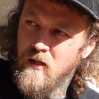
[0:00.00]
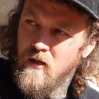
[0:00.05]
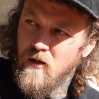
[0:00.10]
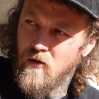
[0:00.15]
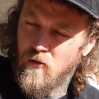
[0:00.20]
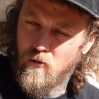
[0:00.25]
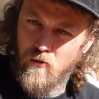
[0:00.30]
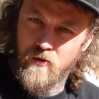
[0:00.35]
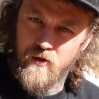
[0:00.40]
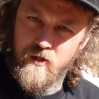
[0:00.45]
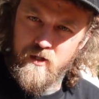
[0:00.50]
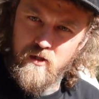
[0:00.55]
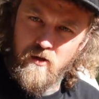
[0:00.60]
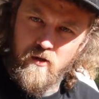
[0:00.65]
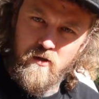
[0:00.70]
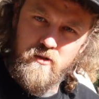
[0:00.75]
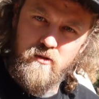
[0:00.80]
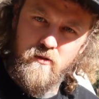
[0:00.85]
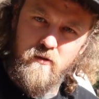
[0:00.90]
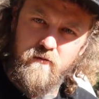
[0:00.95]
all the
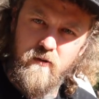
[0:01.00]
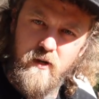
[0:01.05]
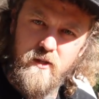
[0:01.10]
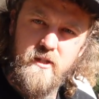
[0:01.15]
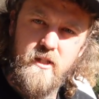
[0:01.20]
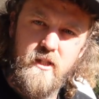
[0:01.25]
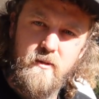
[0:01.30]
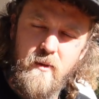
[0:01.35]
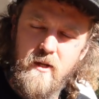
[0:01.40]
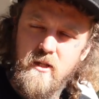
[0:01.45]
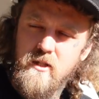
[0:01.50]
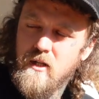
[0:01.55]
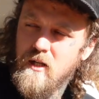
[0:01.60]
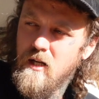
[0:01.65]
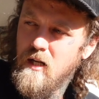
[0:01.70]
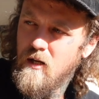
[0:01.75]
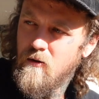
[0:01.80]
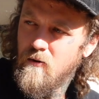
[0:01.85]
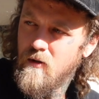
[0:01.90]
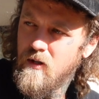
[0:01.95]
stock sort of front suspension
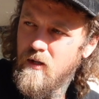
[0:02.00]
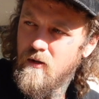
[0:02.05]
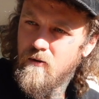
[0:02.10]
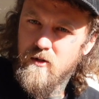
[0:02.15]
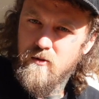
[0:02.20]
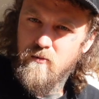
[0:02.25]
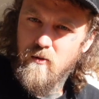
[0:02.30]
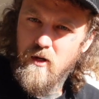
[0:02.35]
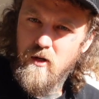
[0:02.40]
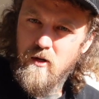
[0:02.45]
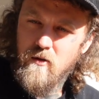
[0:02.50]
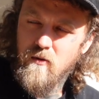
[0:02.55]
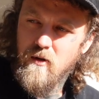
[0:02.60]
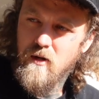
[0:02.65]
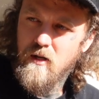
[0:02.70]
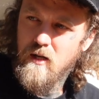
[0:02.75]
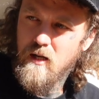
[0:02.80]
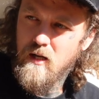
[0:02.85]
gear in there as well.